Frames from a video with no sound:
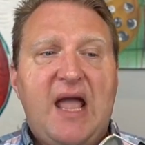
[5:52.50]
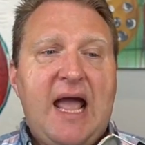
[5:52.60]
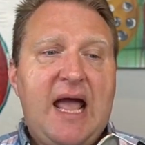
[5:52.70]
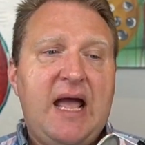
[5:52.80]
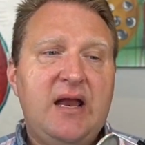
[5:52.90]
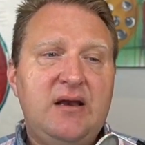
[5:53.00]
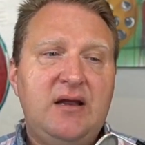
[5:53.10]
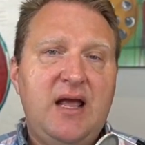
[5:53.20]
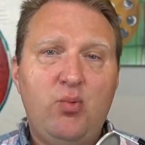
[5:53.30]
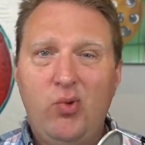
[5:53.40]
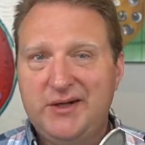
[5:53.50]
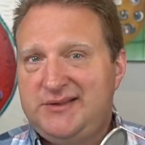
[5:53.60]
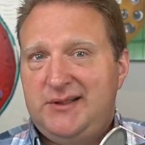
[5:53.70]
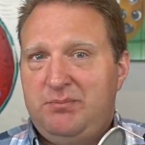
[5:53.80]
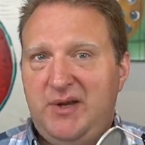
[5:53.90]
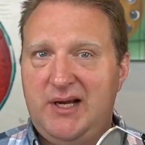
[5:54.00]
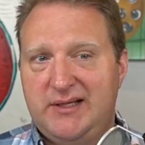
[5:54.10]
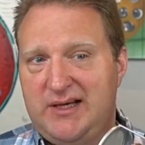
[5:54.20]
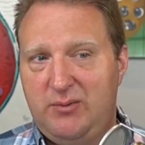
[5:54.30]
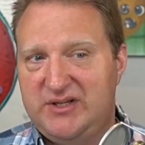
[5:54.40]
And it wasn't
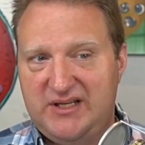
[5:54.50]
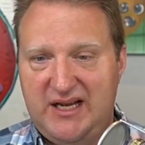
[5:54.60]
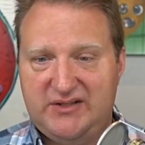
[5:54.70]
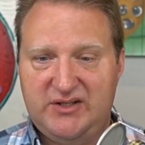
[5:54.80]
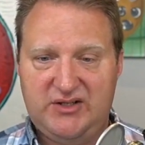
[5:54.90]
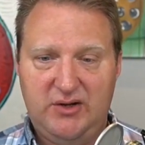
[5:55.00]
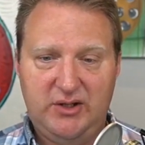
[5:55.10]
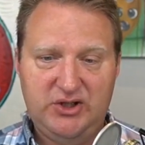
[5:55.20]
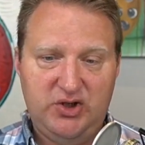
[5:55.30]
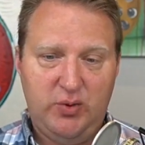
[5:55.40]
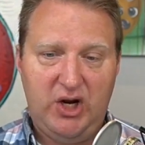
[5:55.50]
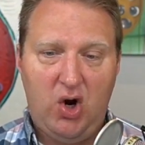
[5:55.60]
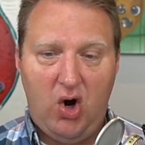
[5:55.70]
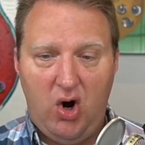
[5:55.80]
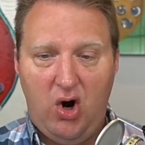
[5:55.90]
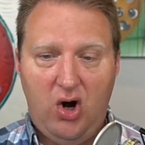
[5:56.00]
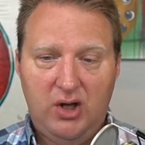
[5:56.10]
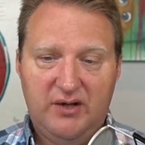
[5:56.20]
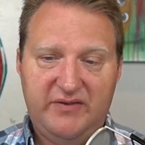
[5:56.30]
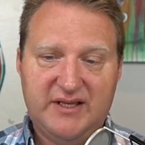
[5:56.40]
because I was necessarily doing
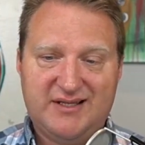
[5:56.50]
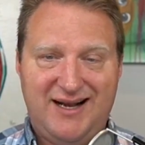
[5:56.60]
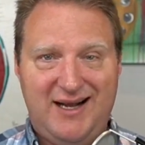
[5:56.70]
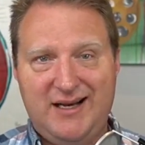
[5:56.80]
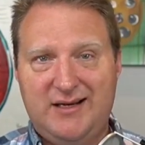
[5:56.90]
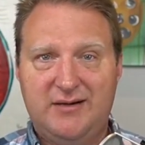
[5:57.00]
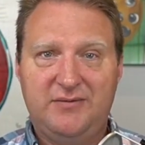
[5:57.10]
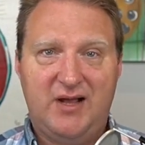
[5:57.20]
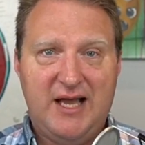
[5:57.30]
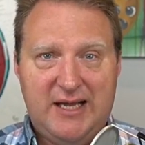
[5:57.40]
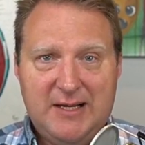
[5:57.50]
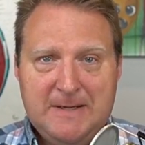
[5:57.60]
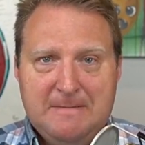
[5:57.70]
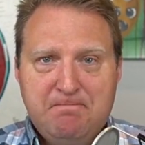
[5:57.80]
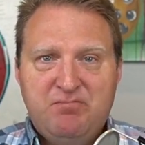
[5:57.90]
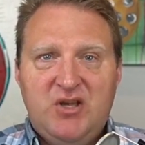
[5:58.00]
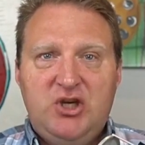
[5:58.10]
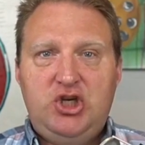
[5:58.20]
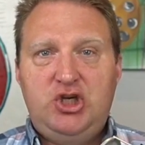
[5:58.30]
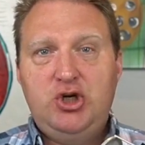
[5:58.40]
all of this kind of like
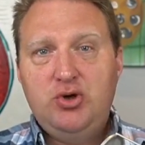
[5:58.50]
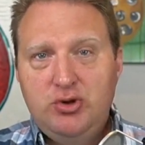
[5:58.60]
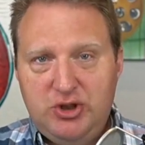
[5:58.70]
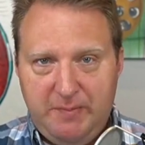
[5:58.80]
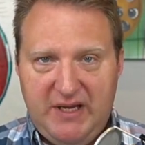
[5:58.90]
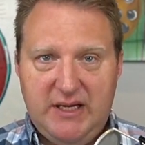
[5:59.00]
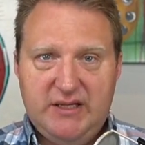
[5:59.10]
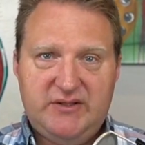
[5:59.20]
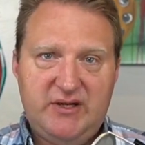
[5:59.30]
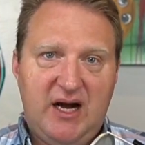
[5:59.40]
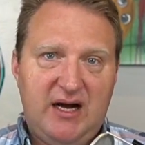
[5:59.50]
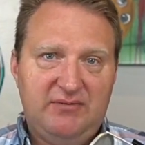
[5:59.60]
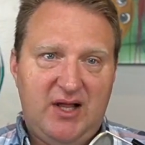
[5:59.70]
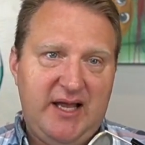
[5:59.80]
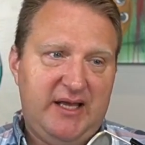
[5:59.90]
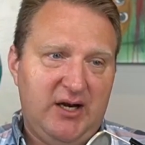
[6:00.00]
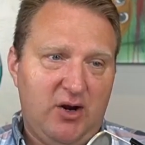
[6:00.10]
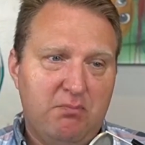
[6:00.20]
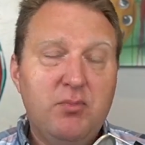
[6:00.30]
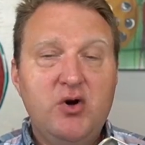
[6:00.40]
huge piece of like, you
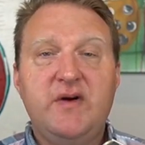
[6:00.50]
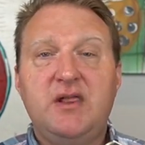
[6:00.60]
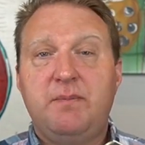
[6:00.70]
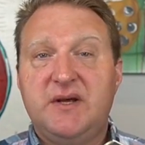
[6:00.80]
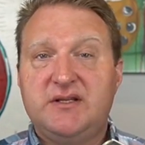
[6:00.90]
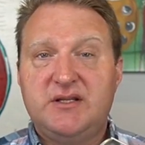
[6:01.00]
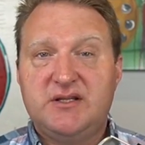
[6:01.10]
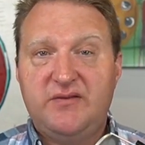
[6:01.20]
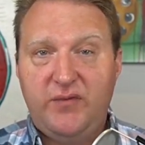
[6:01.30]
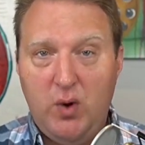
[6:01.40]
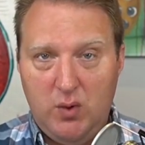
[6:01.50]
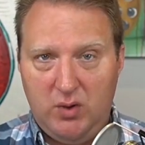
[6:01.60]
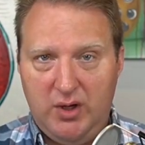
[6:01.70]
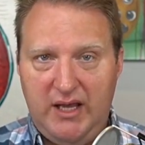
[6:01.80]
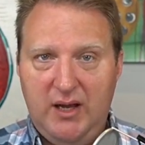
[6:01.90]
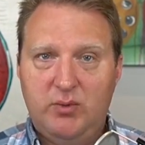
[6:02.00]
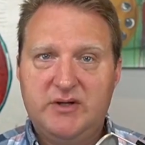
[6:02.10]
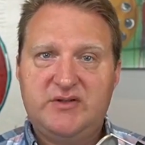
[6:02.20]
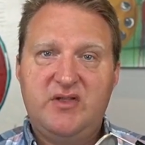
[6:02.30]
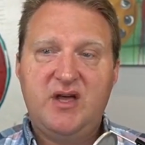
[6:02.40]
know, moving the business forward. It
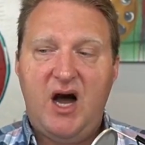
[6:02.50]
was